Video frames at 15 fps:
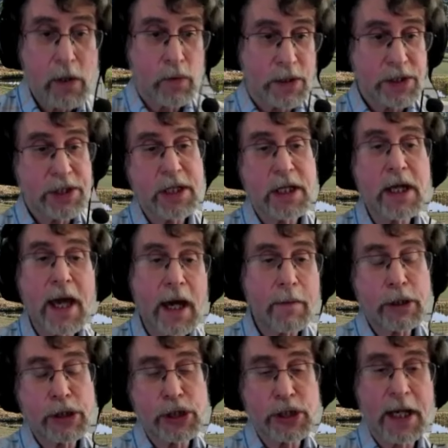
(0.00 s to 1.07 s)
We see how
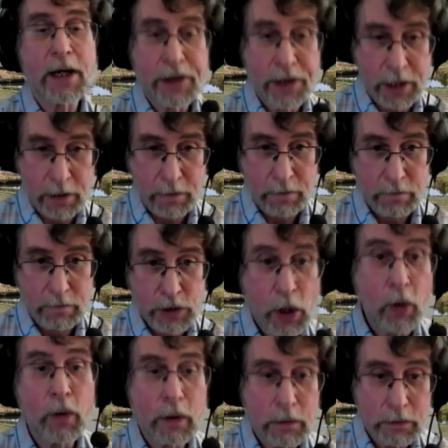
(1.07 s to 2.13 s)
much is out there,
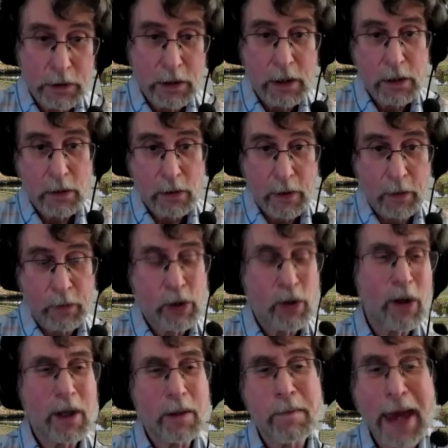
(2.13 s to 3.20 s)
total, and we
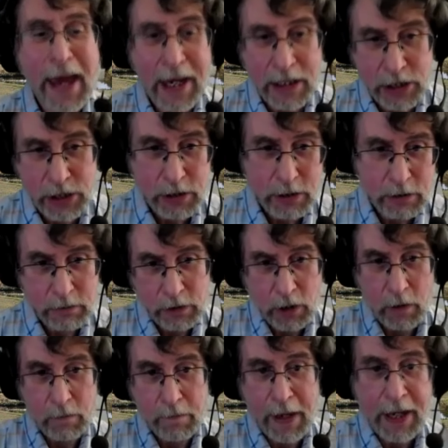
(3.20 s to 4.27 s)
call it mass.
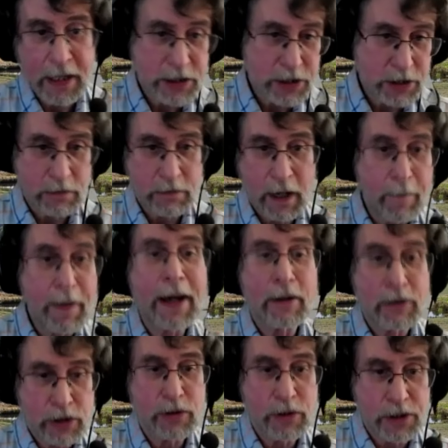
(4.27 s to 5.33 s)
Mass and
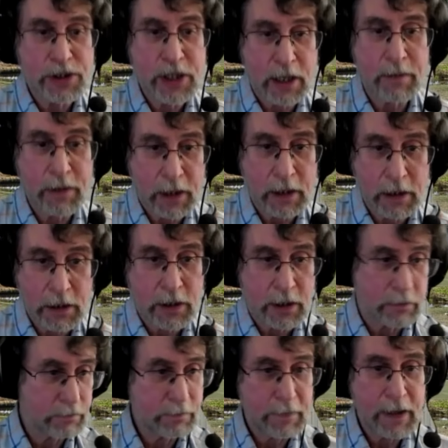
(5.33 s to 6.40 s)
amounts are the same thing. It's
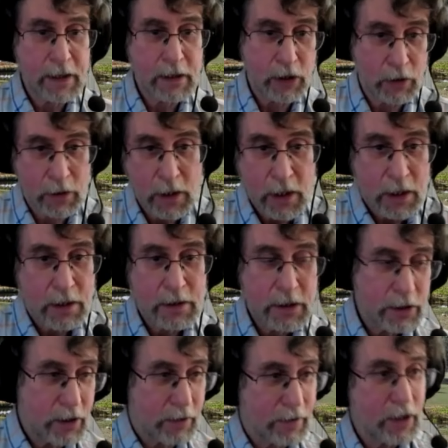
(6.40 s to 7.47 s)
that
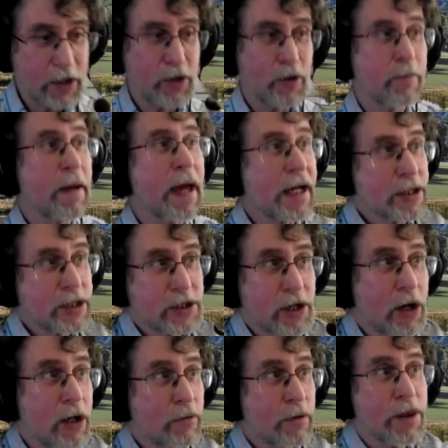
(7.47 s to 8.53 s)
your mass is
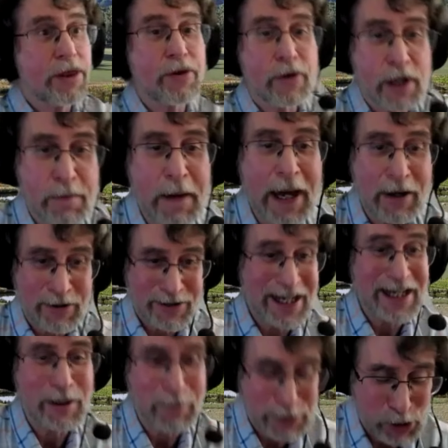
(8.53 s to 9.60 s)
130 pounds.
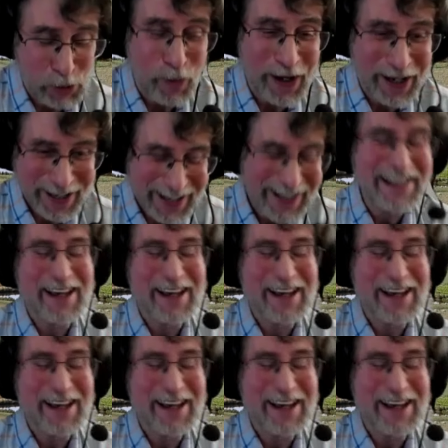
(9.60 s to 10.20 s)
That's how much you weigh.